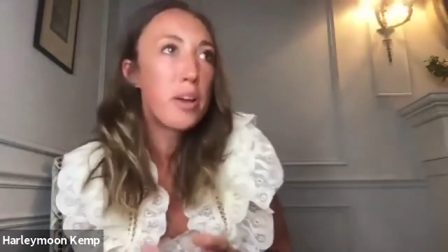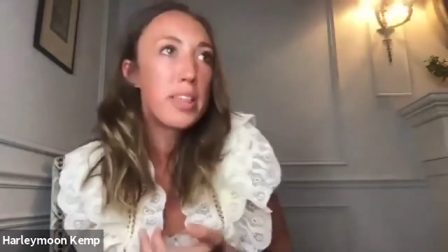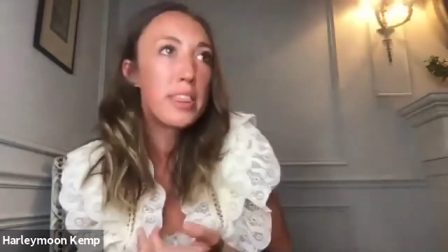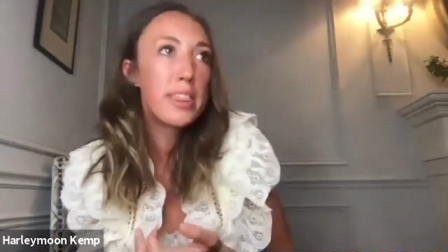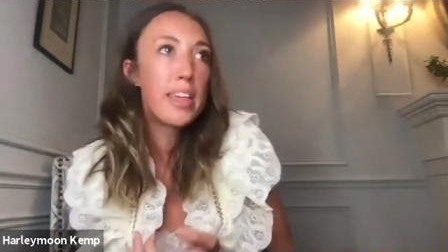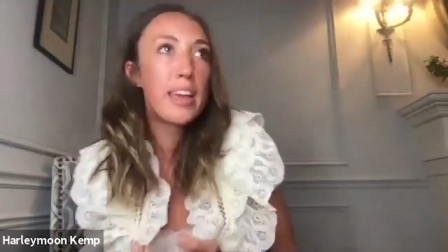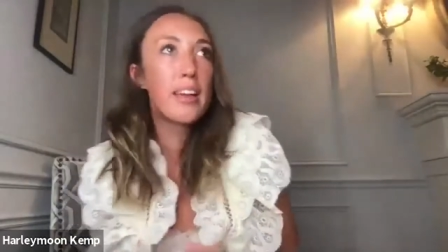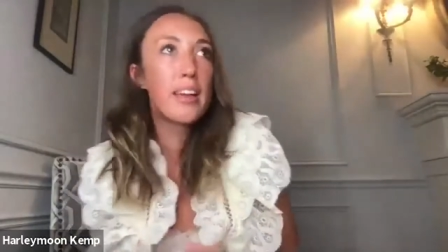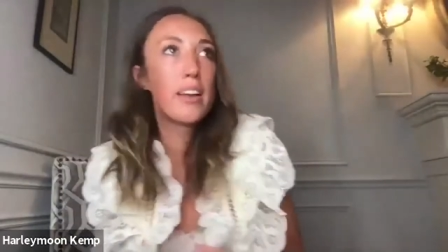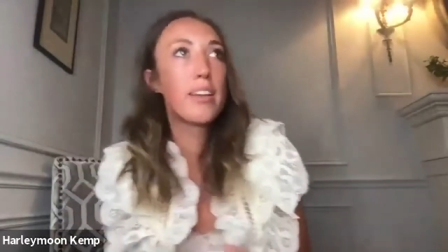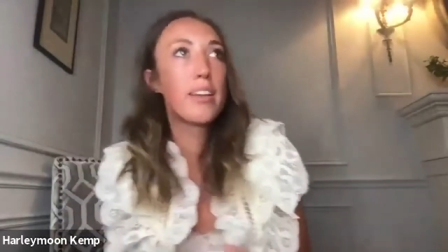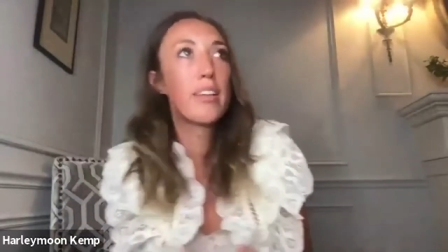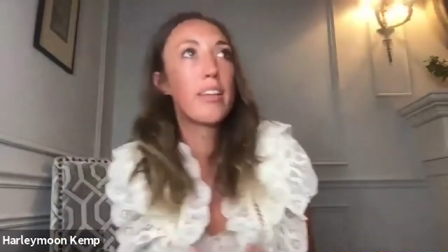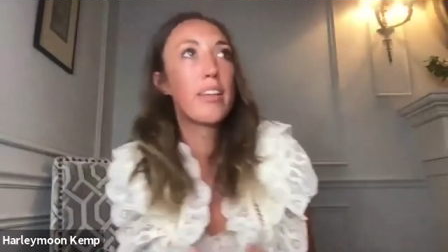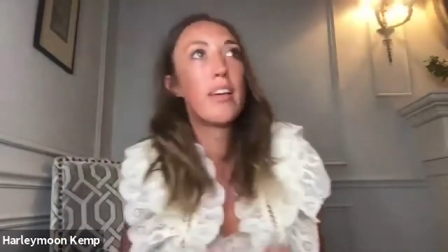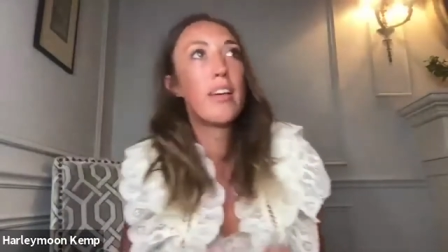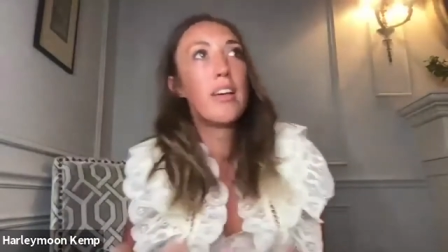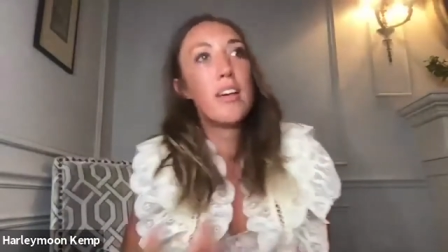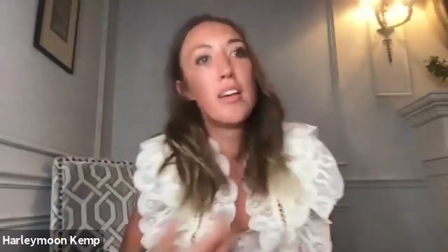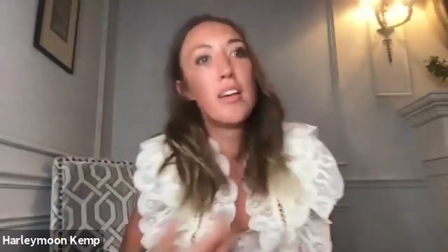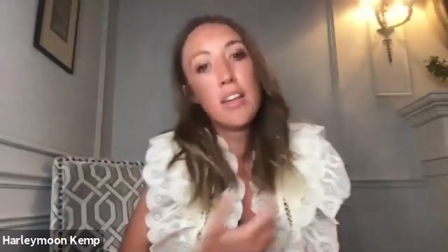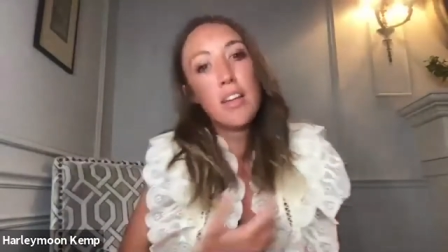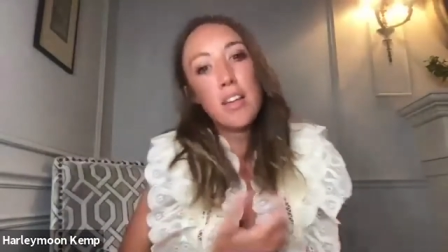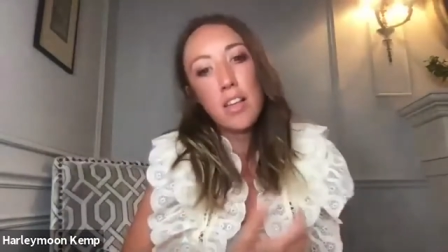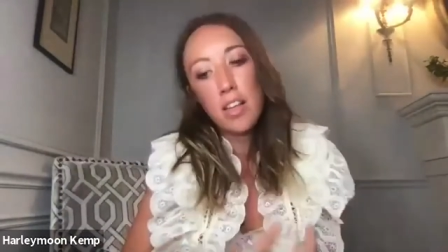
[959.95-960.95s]
think,
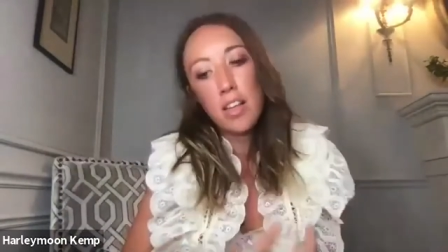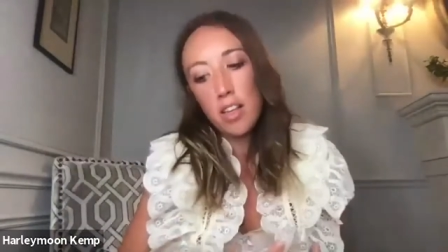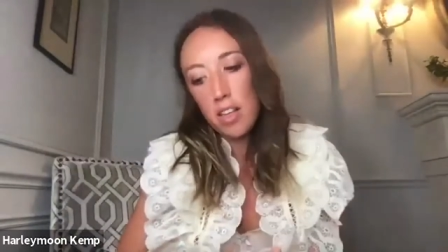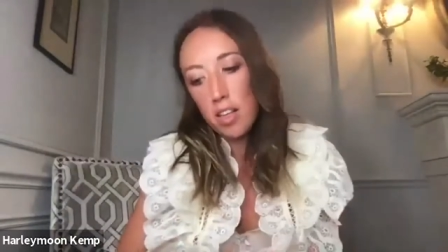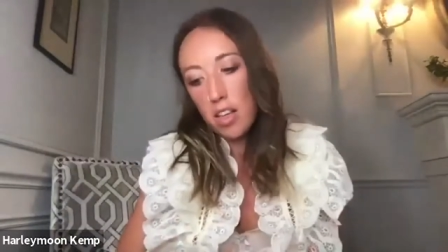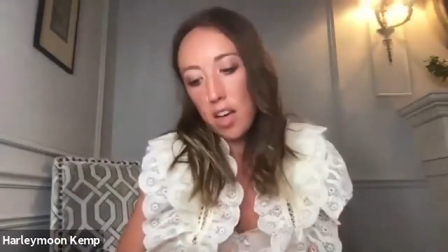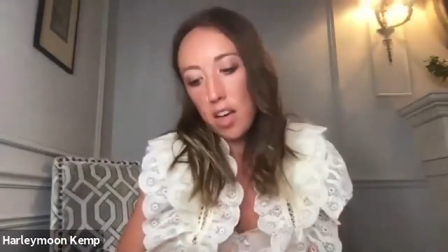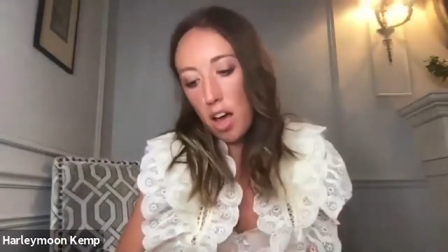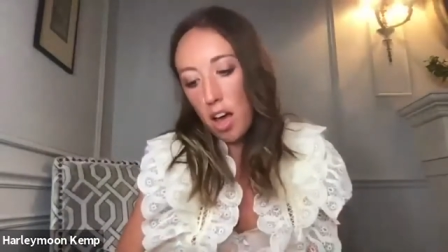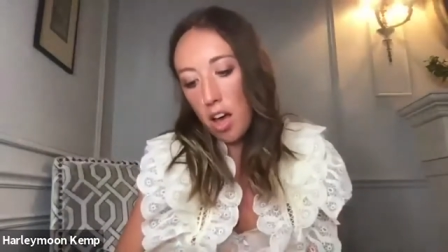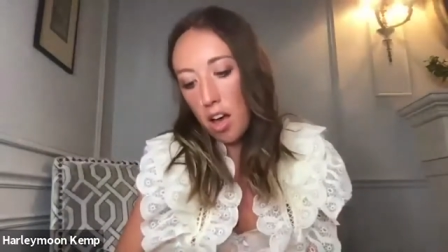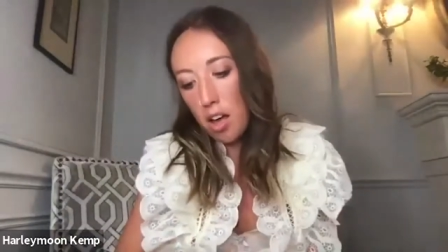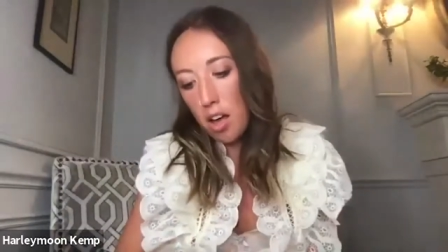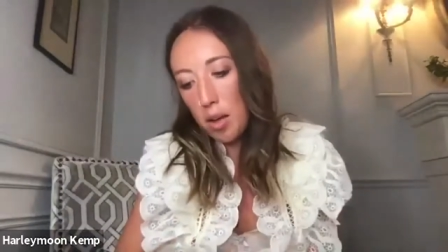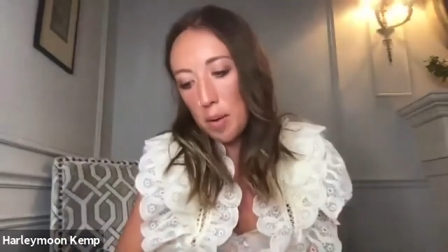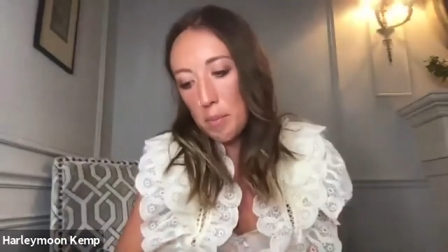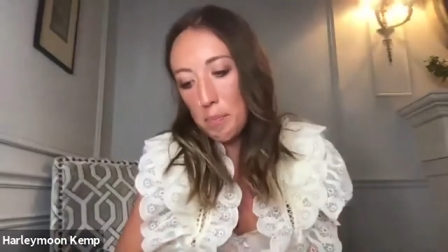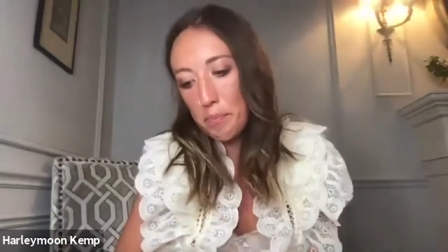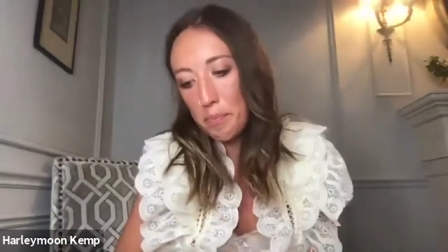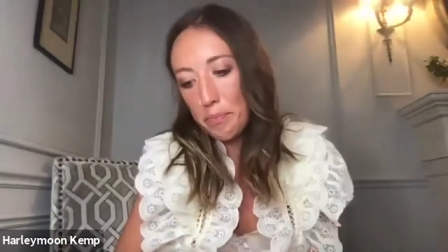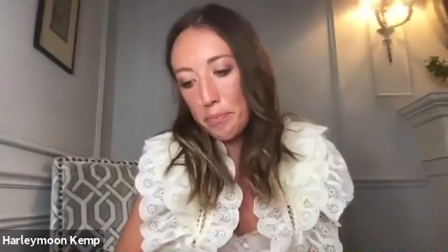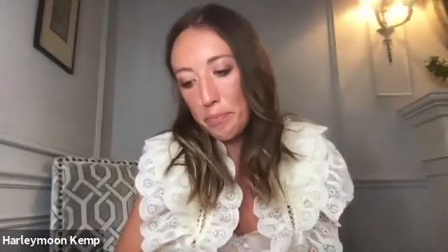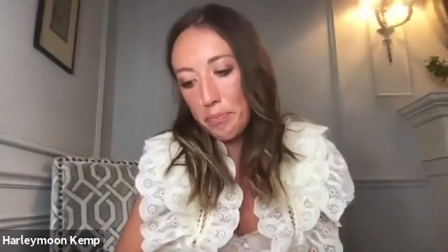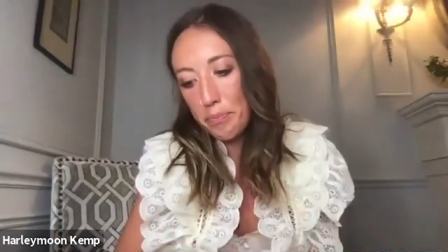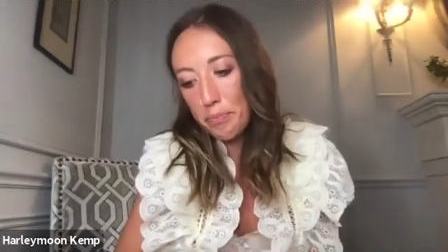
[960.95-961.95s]

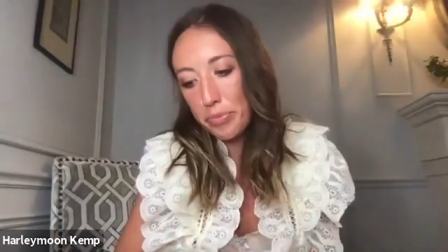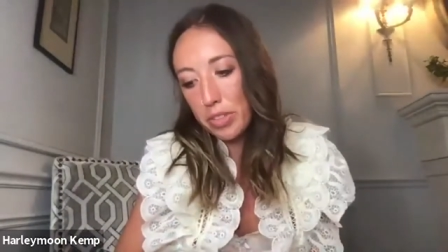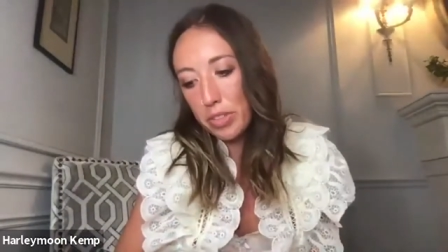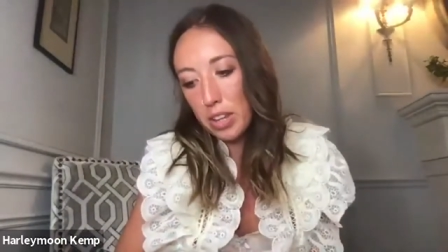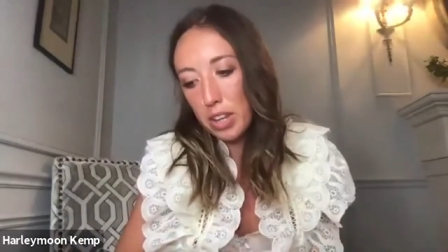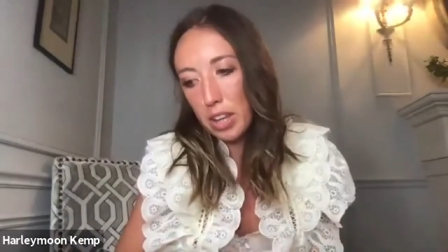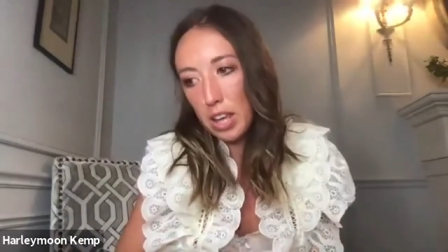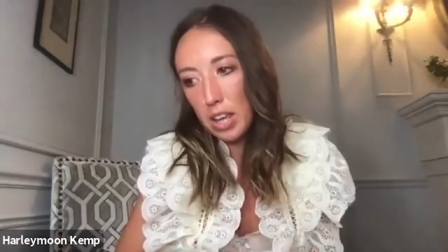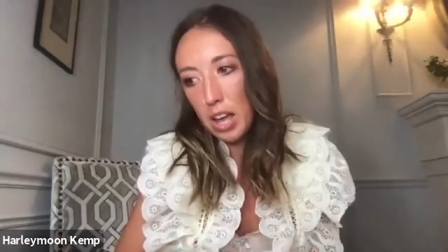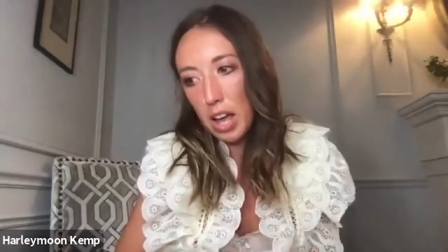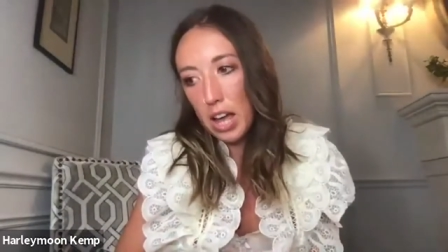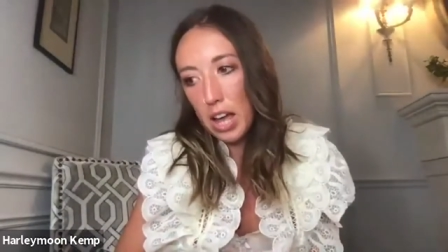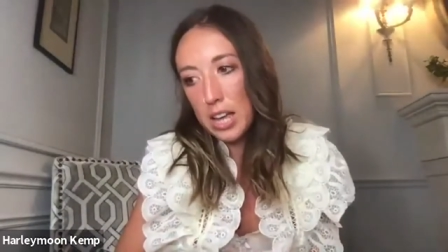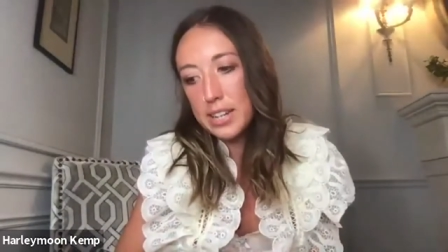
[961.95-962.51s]
um, I